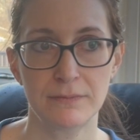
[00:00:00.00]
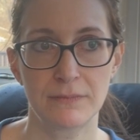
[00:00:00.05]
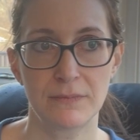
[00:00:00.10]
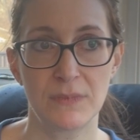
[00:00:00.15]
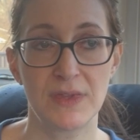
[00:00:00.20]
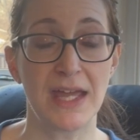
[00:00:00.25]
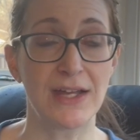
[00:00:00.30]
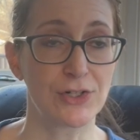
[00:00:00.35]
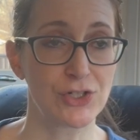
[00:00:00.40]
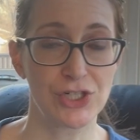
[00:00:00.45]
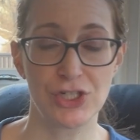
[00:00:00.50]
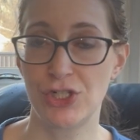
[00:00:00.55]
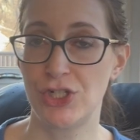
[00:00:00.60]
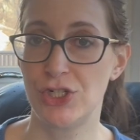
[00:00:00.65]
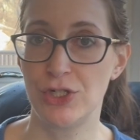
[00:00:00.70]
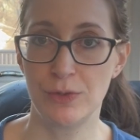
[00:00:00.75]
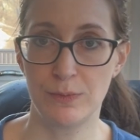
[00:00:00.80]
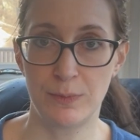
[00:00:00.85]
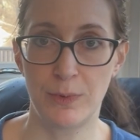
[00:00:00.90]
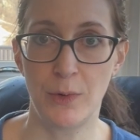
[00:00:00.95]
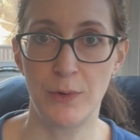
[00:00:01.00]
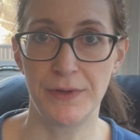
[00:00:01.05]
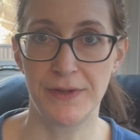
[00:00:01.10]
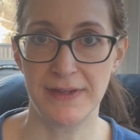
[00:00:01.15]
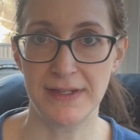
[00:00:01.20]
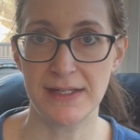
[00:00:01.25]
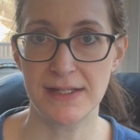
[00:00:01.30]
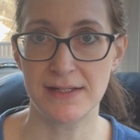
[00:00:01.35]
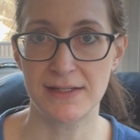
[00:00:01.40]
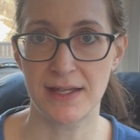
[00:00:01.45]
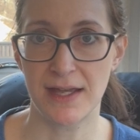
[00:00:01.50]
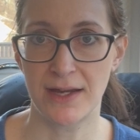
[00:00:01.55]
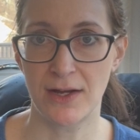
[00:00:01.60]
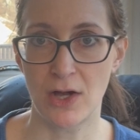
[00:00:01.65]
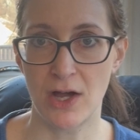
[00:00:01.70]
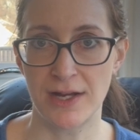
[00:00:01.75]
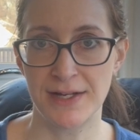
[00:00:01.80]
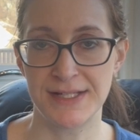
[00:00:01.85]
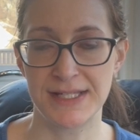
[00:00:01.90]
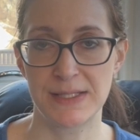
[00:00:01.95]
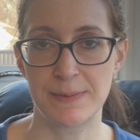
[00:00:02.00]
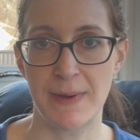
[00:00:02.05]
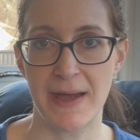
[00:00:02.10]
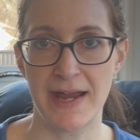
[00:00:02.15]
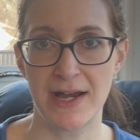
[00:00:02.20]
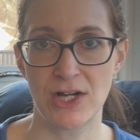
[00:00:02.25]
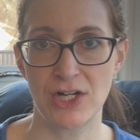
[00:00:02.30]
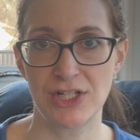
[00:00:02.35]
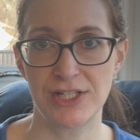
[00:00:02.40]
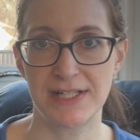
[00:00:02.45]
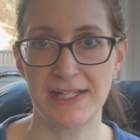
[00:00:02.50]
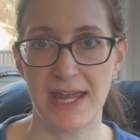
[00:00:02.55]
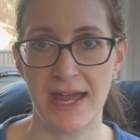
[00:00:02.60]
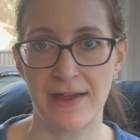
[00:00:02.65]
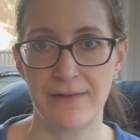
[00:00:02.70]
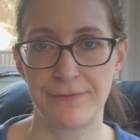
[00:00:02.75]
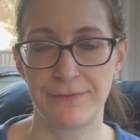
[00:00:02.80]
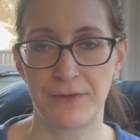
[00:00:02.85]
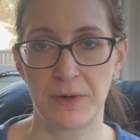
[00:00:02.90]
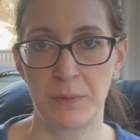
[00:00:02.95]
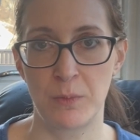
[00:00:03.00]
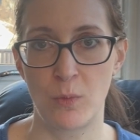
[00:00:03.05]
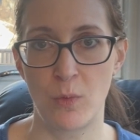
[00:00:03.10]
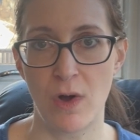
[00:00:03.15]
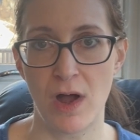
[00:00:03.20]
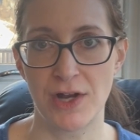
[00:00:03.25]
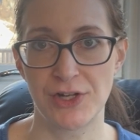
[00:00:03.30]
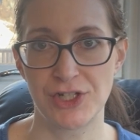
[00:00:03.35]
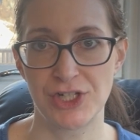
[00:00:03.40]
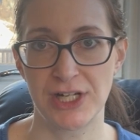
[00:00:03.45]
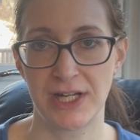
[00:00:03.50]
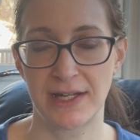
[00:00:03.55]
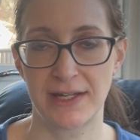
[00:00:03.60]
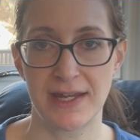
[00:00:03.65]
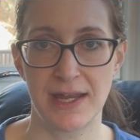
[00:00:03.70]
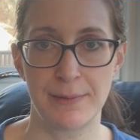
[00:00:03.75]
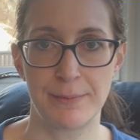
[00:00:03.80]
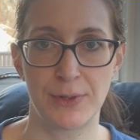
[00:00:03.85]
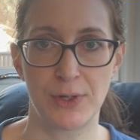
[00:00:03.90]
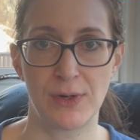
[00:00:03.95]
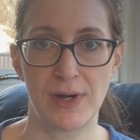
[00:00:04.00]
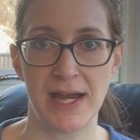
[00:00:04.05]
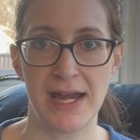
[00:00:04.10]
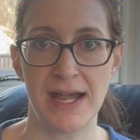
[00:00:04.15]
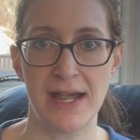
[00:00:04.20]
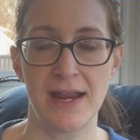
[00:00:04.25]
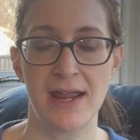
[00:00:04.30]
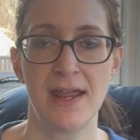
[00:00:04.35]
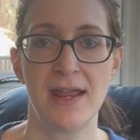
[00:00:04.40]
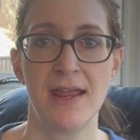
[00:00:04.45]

both of these I got inspired to get from watching a kit parade.